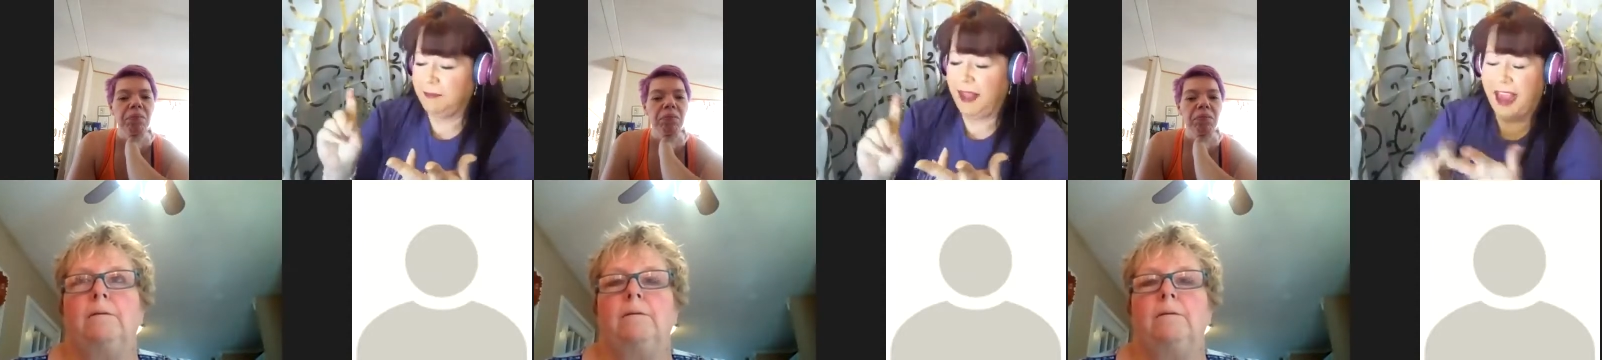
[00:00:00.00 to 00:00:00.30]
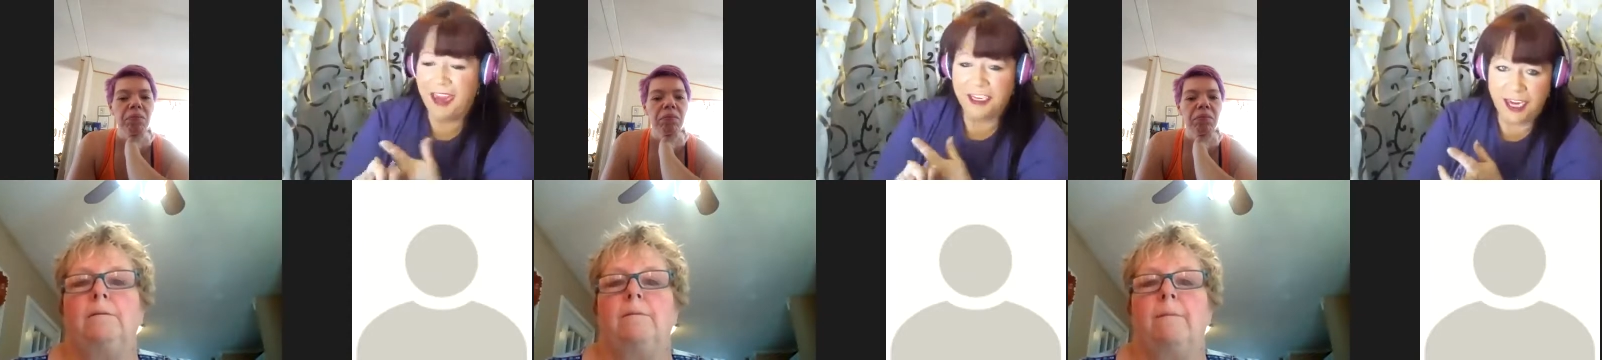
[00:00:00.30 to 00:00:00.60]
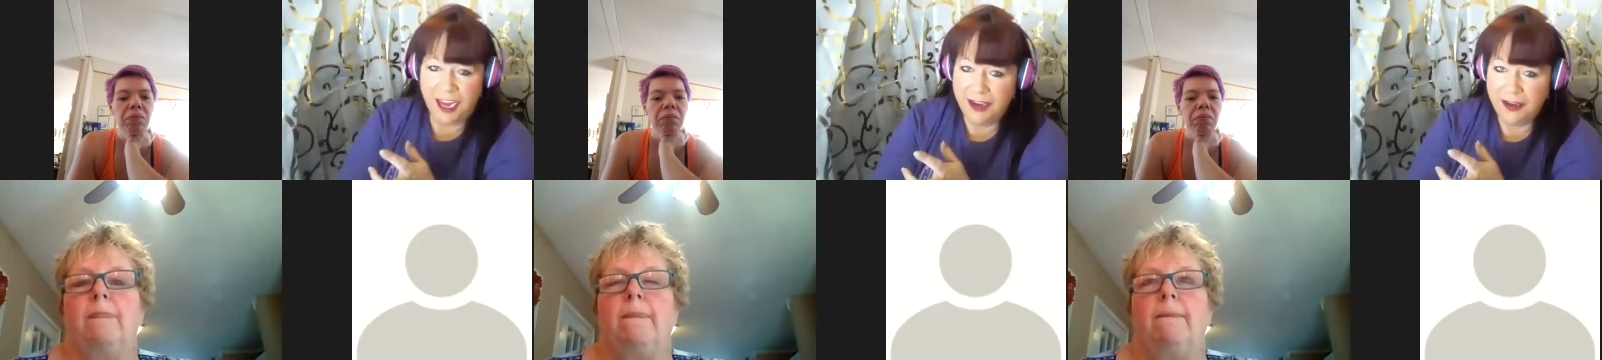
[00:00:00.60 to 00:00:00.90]

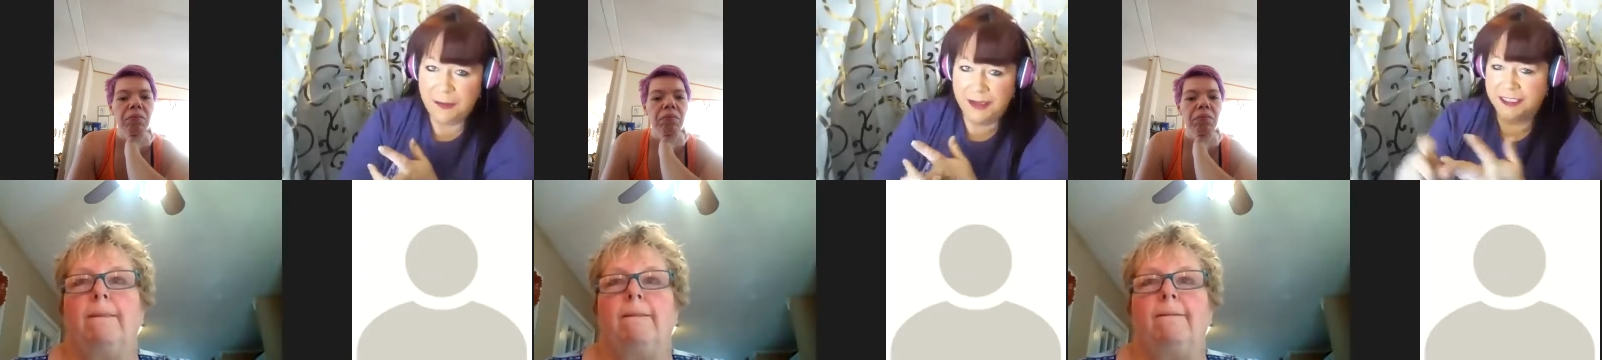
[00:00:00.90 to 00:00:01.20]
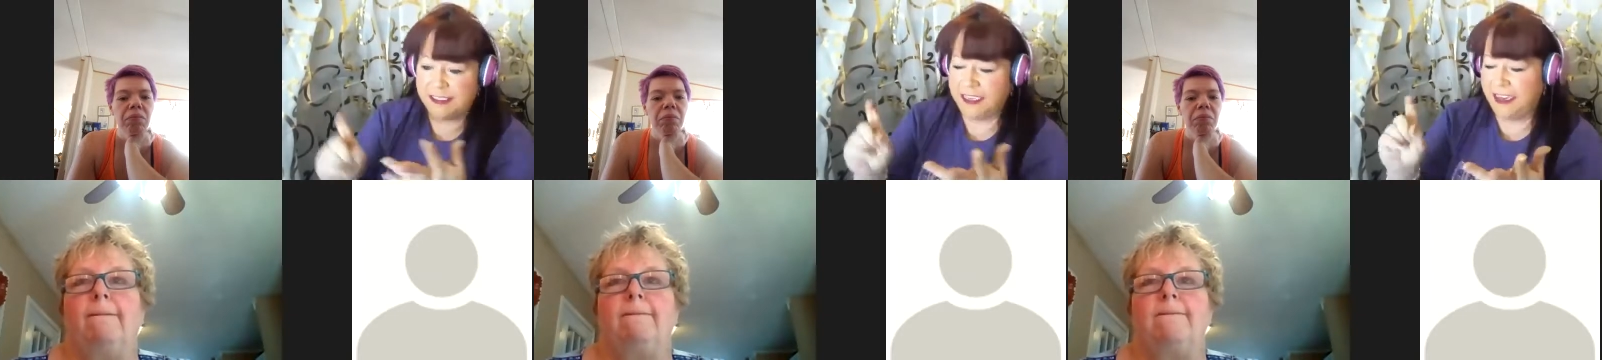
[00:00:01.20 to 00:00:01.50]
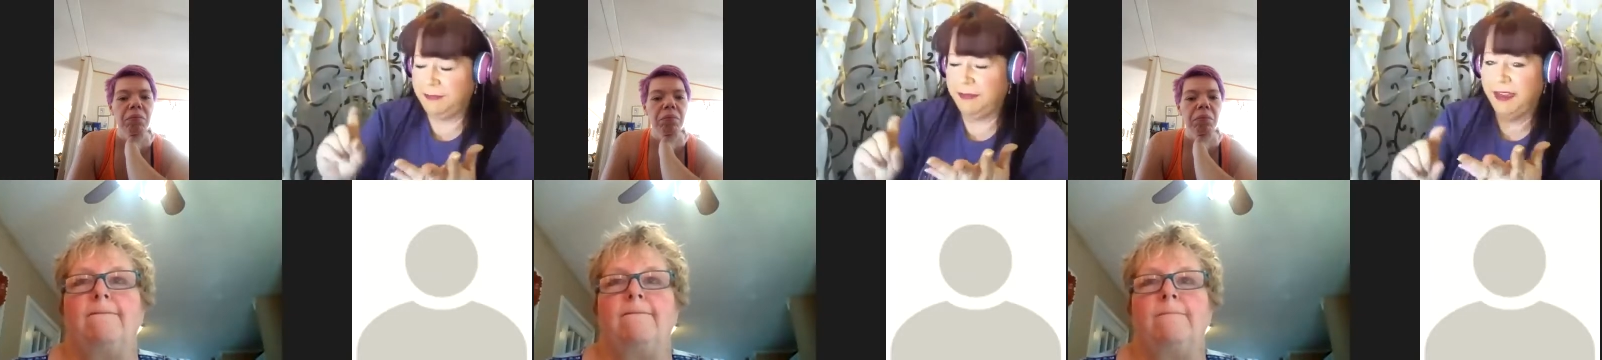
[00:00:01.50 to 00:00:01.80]
Speaker 1: hashtag your business name,
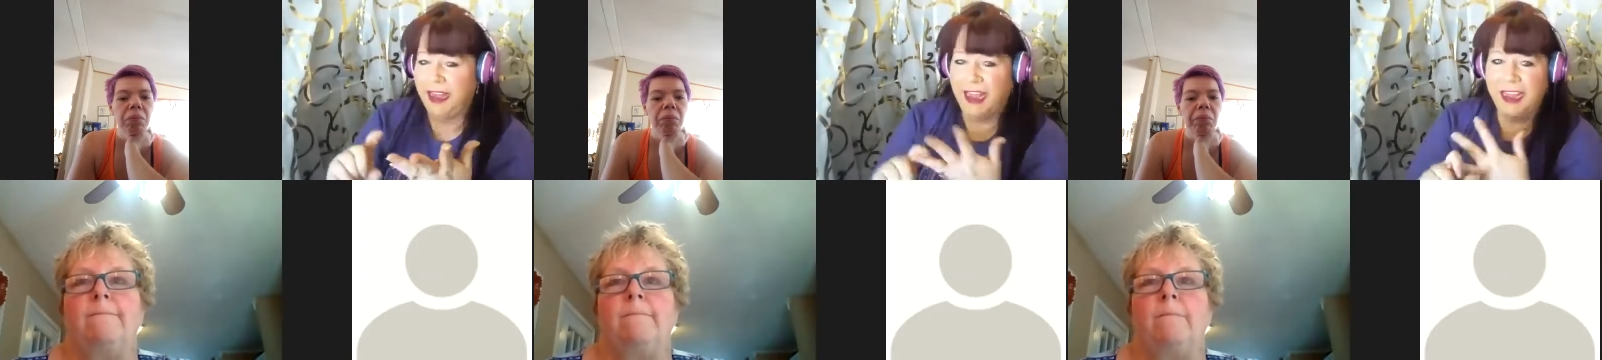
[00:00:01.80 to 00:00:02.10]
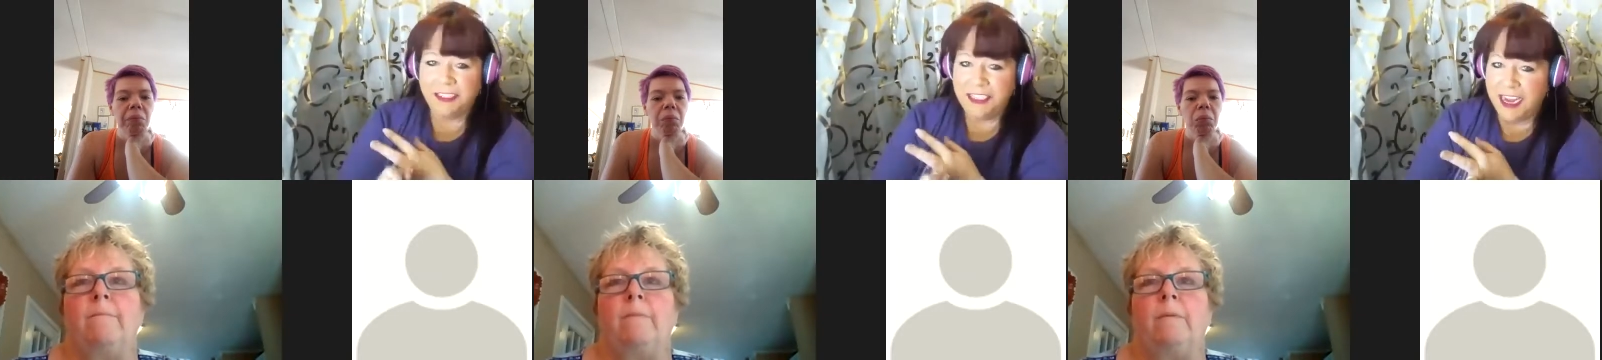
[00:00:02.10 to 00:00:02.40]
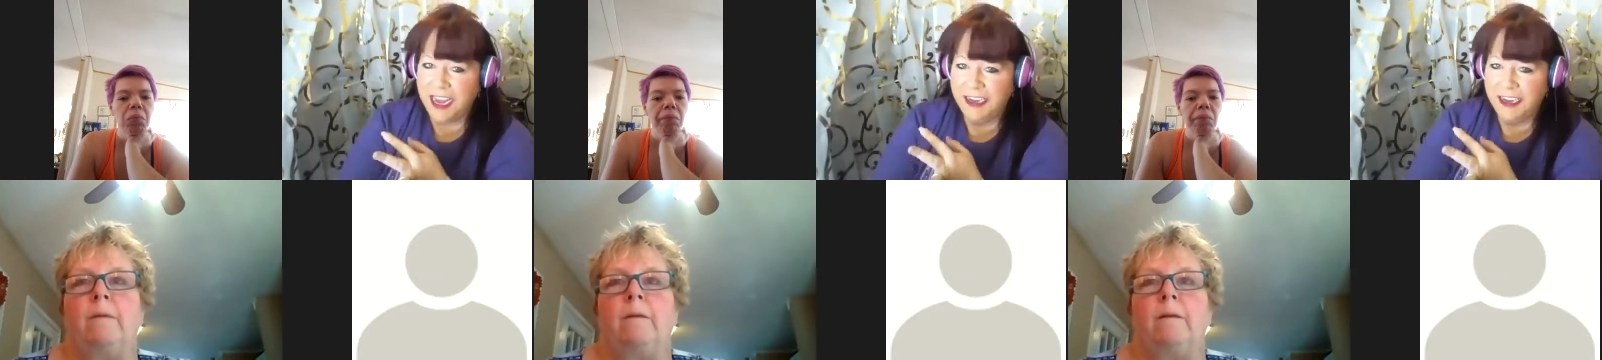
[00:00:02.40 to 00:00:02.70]

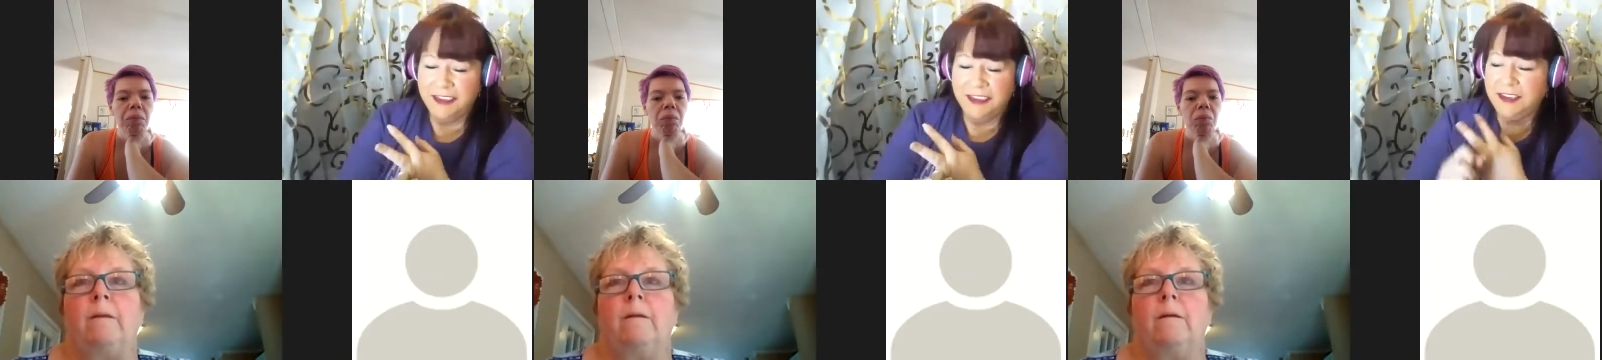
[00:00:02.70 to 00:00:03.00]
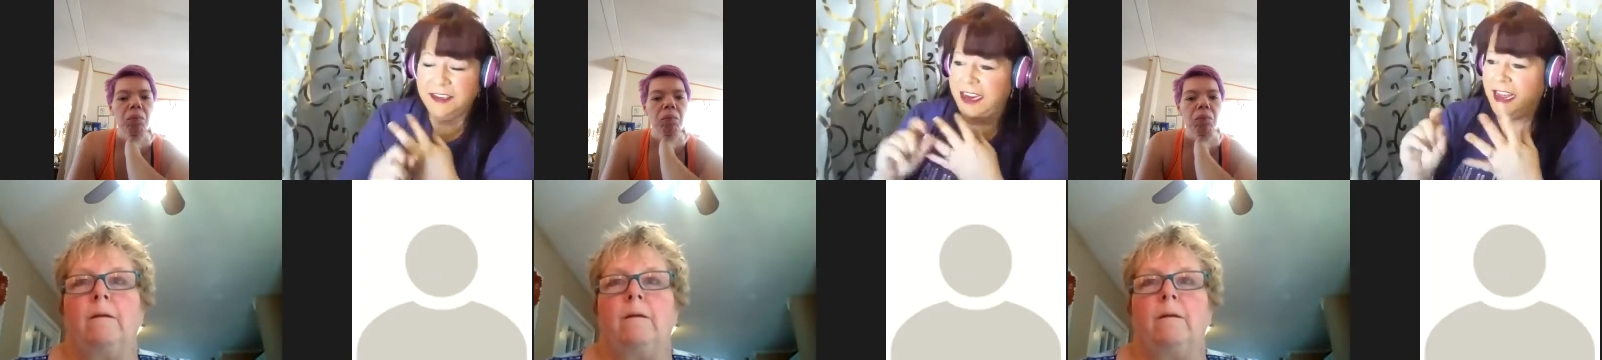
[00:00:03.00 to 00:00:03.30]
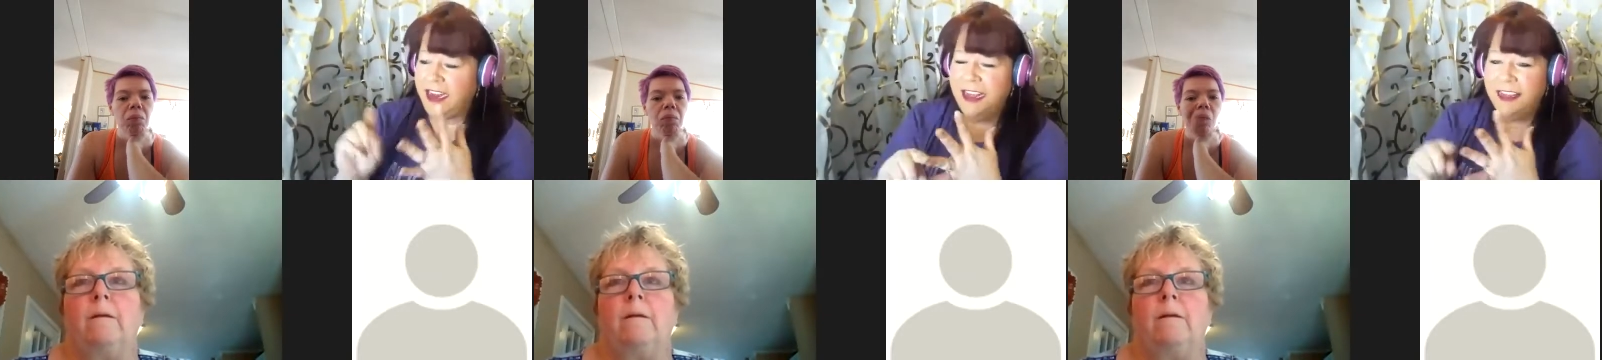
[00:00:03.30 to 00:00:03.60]
hashtag
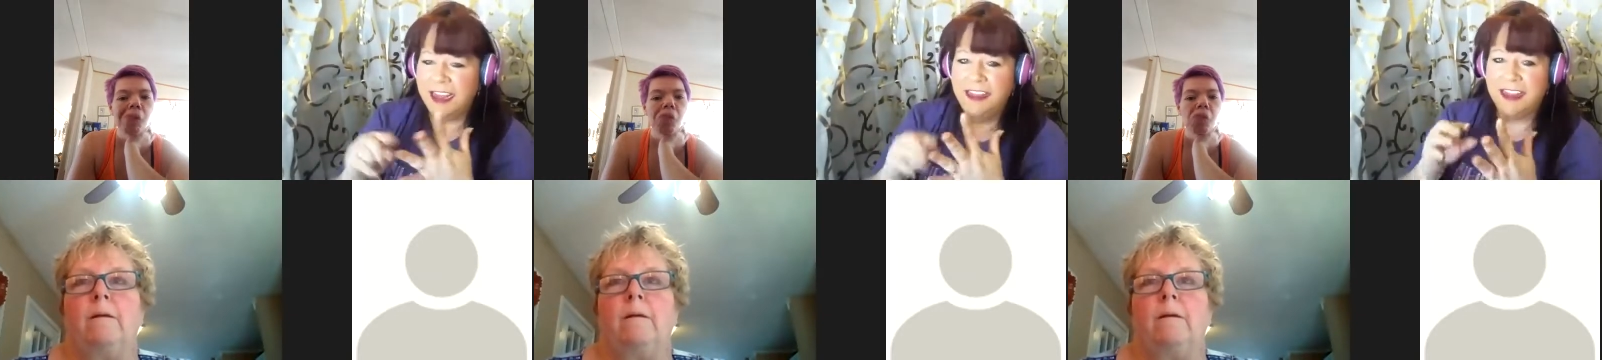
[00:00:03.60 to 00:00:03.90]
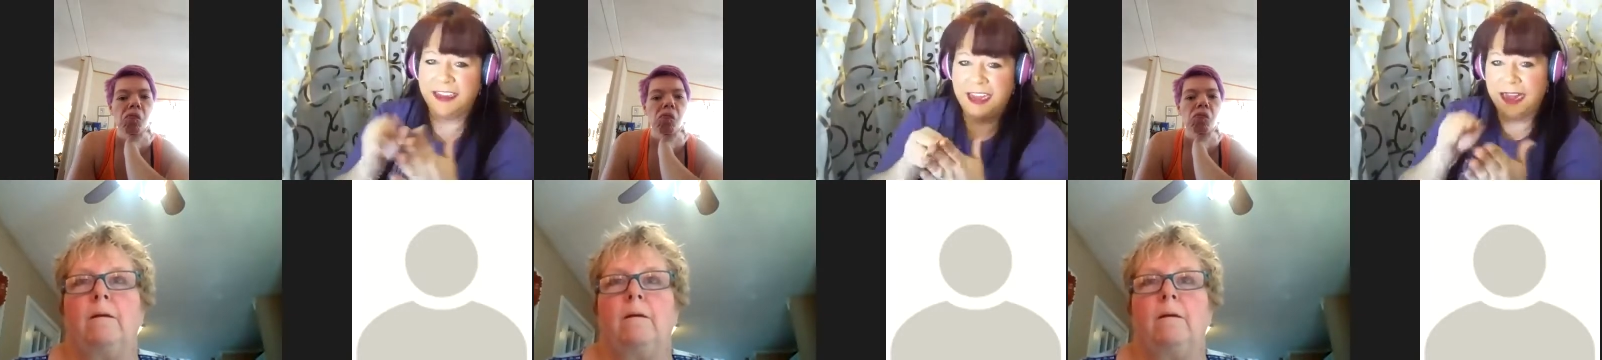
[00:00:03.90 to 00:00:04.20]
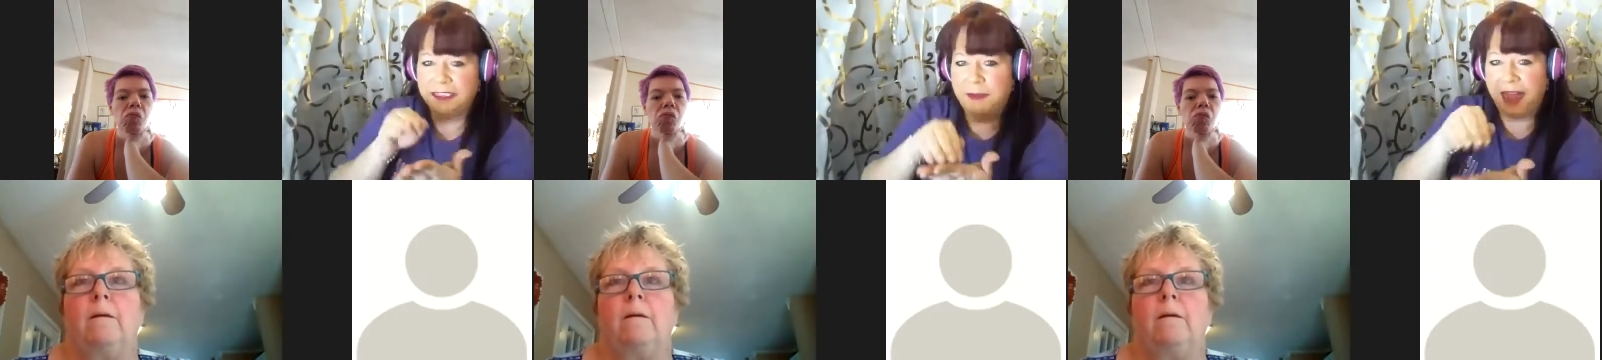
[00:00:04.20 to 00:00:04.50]
anything that comes
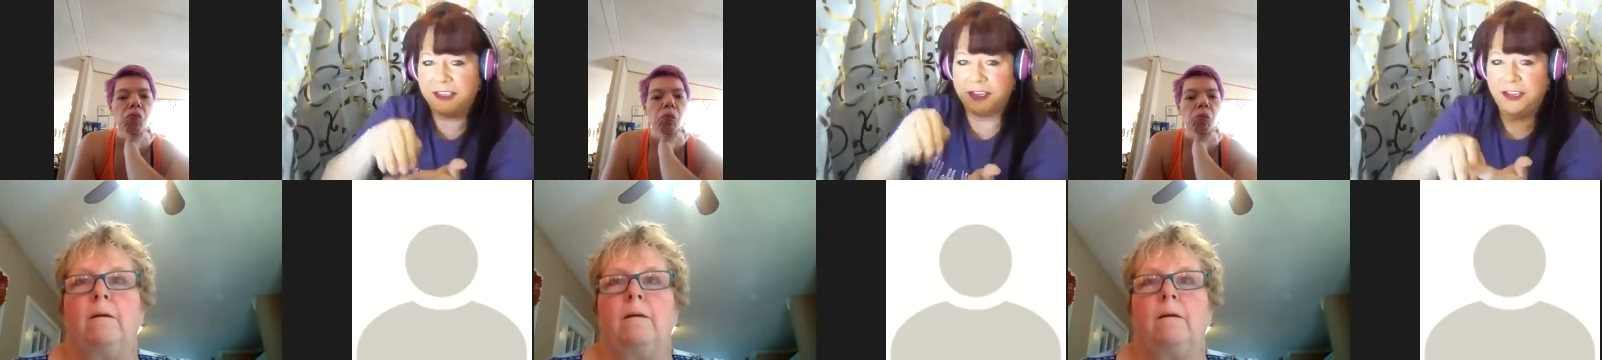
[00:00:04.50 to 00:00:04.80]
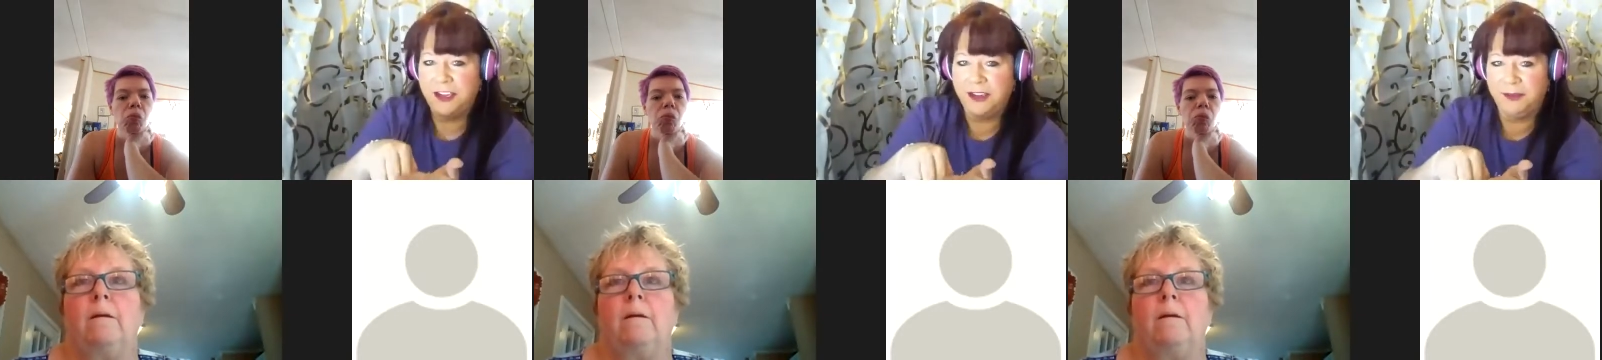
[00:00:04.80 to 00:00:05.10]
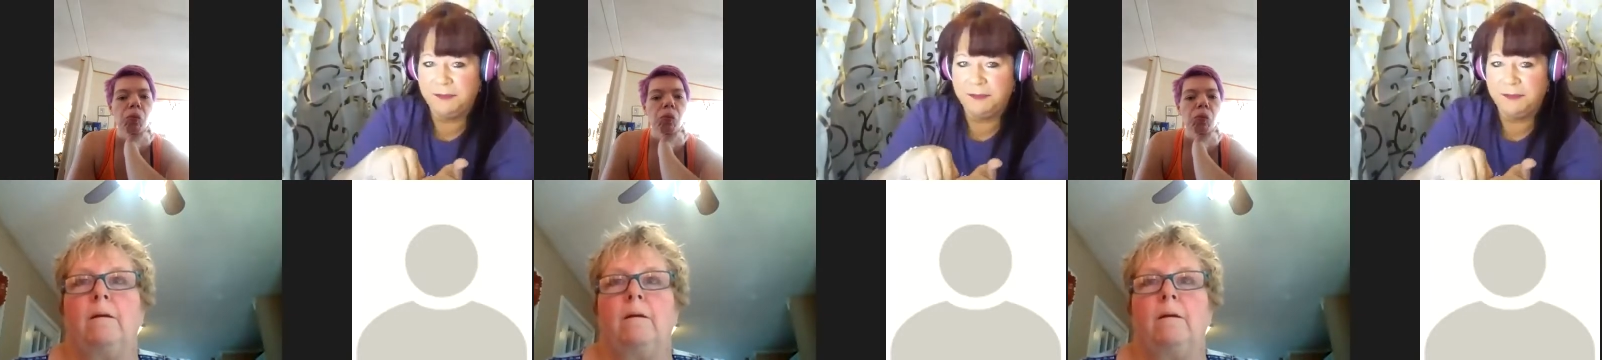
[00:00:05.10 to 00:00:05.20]
back to you.